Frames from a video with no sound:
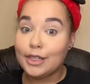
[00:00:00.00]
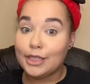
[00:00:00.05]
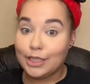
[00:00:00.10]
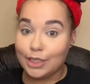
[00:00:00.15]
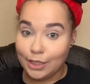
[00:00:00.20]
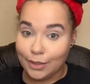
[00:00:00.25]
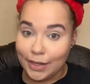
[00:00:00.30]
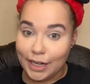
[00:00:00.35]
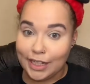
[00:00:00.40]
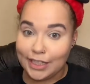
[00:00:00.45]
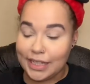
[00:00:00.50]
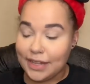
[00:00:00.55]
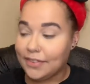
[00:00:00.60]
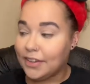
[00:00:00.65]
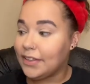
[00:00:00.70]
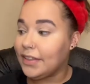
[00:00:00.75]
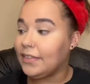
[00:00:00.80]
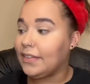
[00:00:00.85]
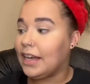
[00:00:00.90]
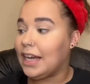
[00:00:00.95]
So here's
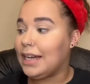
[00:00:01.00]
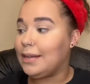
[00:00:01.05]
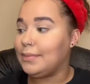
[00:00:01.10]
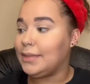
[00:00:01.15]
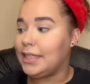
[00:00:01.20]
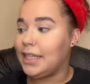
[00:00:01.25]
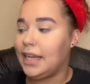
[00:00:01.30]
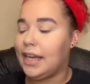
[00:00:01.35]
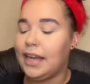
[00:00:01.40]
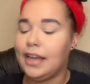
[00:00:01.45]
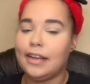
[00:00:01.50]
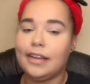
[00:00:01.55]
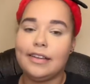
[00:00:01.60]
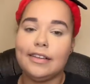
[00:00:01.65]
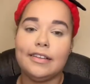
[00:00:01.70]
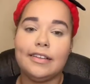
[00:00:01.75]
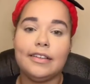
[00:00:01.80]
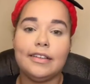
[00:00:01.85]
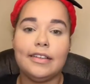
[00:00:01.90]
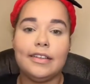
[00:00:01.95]
everything that comes in it.
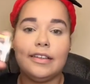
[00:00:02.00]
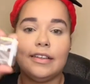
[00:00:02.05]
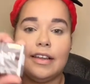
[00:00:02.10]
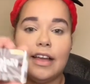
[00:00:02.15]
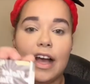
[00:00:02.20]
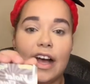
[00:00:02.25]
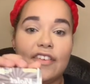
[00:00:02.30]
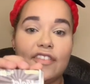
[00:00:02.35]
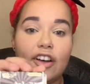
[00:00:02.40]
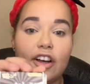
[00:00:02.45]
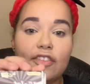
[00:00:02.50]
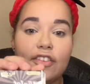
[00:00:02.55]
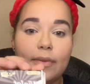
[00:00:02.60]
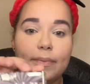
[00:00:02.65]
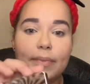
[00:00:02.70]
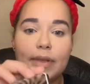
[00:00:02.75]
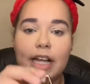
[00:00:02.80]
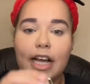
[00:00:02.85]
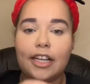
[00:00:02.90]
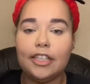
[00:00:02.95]
A
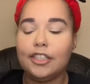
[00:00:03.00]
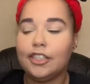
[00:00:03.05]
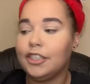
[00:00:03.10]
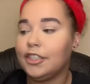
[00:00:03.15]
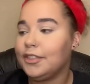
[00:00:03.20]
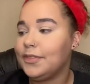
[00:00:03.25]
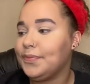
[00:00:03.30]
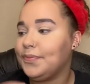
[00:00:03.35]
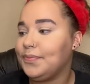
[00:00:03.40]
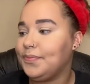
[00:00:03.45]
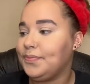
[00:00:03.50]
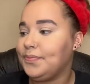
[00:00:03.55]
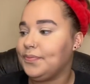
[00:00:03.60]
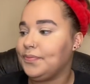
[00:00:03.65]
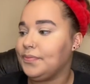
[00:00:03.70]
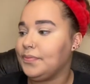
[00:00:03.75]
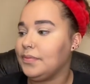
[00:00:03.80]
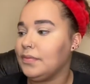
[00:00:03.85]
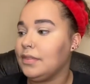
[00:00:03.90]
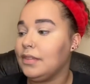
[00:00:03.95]
velvet blush,
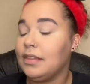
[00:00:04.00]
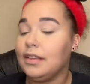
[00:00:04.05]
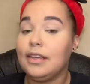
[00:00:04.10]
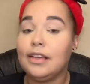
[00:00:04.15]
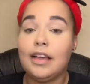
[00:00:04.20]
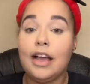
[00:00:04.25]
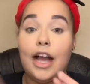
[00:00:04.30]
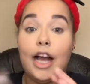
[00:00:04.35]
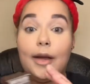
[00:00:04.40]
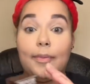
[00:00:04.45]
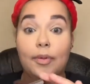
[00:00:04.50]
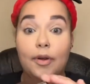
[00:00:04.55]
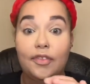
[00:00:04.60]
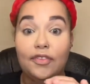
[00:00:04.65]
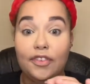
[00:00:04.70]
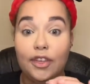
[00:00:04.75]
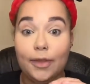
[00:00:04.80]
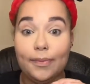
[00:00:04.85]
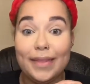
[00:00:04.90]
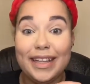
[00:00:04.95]
a
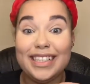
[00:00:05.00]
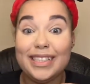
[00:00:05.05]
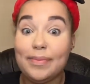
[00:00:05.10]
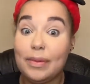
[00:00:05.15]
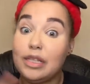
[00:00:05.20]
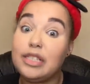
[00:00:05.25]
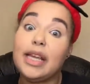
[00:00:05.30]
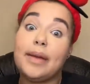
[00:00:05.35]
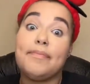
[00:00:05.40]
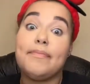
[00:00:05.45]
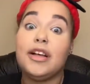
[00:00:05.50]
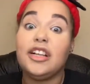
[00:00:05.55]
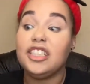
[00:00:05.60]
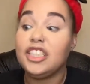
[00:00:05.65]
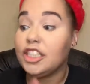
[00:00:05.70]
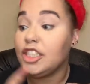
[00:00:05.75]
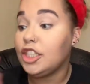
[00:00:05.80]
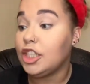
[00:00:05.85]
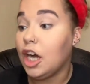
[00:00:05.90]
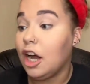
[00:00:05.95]
perfume that smells like
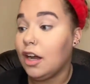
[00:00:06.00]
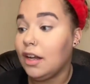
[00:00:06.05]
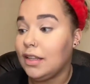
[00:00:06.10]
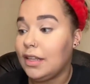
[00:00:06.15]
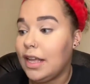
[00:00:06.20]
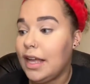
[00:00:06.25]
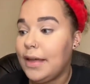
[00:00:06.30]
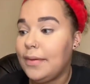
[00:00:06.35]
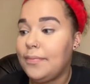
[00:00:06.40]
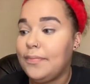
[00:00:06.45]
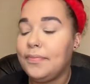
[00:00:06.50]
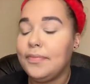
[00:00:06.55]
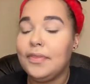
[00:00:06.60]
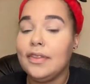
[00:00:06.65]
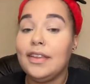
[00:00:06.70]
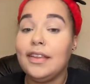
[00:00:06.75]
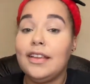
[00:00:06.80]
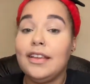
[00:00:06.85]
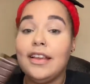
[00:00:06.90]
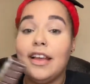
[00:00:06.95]
melted chocolate,
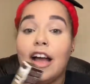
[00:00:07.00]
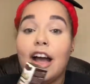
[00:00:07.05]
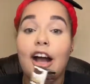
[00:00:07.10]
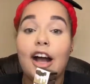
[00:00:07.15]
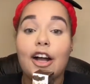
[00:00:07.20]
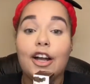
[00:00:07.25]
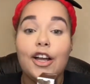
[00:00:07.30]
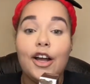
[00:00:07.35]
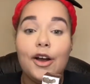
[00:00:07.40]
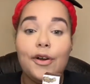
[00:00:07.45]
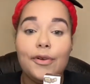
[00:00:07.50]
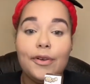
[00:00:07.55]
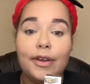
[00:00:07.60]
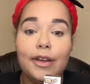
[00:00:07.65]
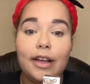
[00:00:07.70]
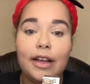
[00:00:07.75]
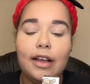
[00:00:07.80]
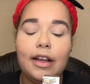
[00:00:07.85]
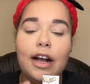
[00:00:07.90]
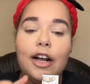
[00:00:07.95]
a, co
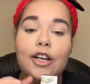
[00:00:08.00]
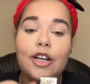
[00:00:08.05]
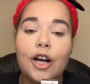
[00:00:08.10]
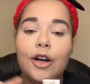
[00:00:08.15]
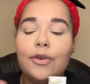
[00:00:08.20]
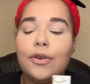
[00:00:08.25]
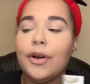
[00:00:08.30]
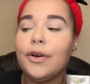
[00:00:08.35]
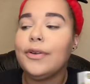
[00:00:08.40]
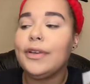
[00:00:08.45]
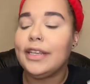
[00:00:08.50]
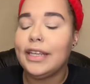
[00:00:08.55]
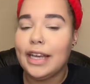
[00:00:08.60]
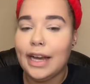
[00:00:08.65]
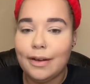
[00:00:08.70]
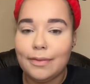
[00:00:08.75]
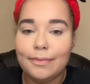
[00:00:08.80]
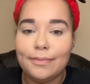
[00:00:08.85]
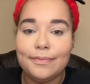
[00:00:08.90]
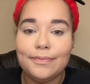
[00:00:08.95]
a Cocoa
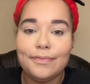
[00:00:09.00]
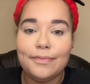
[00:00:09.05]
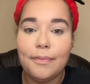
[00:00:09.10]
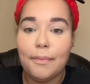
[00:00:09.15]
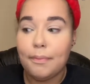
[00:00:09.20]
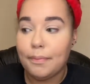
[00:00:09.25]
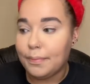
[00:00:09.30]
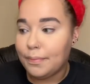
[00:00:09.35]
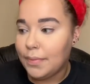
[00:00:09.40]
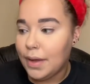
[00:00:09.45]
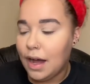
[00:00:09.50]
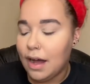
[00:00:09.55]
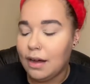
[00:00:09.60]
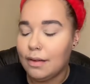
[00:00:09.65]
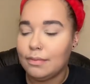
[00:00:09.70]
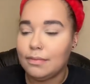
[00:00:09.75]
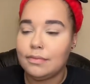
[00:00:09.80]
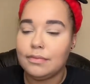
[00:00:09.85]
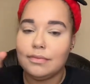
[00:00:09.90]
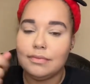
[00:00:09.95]
Yum
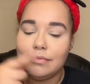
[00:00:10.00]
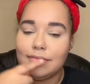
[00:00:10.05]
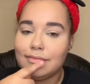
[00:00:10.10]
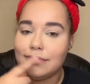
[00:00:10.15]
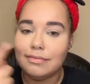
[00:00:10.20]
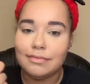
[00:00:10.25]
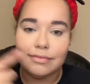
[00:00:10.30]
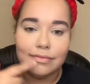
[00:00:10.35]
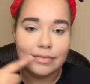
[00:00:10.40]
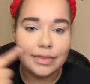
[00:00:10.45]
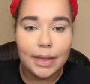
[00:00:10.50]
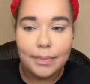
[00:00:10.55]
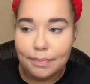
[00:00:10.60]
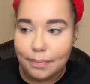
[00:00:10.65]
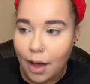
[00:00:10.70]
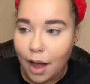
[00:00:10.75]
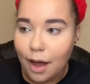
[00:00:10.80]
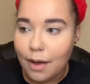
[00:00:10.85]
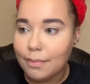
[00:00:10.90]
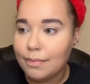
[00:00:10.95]
um, lip
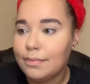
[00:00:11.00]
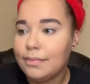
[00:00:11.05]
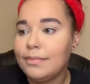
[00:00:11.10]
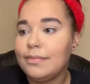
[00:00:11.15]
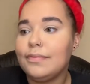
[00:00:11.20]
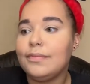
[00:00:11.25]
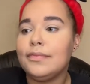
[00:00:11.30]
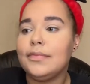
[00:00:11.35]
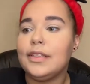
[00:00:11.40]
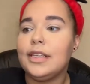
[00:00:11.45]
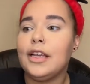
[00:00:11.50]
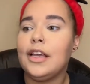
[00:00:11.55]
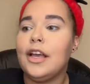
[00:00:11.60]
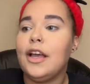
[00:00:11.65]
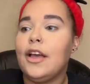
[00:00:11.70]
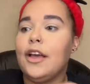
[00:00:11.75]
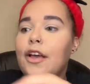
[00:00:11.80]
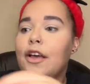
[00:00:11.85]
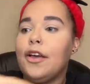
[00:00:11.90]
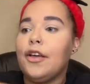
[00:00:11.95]
balm,
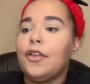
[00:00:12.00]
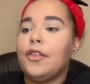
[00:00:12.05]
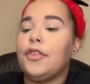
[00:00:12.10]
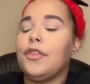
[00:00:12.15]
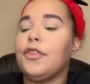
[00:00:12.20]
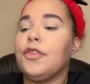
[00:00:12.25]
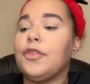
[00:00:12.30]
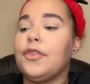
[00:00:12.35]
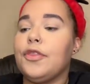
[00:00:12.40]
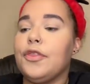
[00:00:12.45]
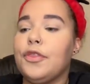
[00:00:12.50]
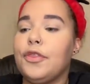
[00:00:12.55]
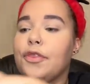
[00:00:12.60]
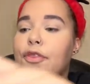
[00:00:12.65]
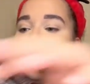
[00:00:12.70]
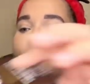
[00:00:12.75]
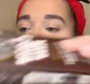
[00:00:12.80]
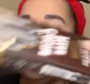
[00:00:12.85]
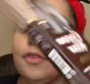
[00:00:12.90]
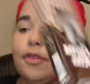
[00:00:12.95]

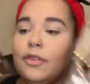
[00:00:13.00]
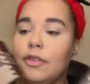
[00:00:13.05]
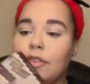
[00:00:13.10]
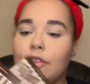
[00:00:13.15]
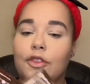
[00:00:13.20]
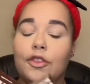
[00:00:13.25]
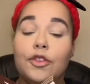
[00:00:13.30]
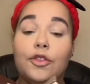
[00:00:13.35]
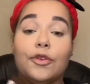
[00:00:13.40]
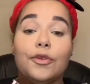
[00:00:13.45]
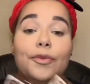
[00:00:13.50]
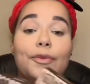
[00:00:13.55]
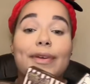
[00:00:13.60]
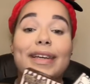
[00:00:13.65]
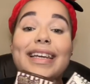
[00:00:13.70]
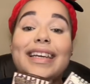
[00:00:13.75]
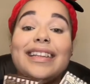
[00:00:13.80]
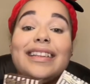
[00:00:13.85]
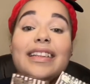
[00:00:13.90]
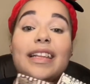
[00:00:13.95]

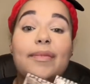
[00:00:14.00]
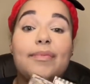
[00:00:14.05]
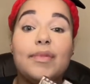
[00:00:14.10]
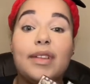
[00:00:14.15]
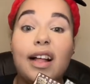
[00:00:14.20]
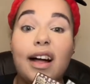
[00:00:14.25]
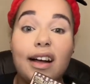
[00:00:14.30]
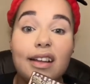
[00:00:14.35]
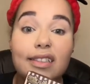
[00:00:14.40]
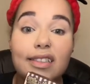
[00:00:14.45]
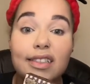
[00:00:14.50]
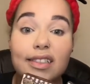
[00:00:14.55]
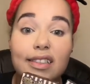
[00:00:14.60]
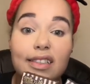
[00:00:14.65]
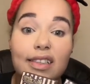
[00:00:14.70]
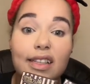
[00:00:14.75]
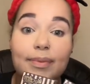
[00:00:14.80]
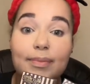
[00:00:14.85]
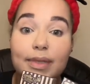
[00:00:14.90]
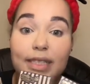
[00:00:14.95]
three lip gloss
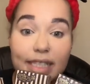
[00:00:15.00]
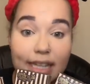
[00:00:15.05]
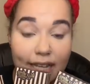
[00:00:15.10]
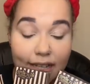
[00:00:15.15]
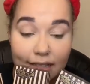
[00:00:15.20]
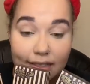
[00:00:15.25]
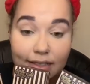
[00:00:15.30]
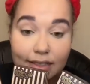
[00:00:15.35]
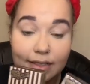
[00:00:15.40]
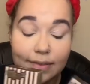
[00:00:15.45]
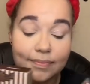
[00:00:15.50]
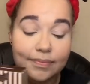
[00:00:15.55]
lipsticks,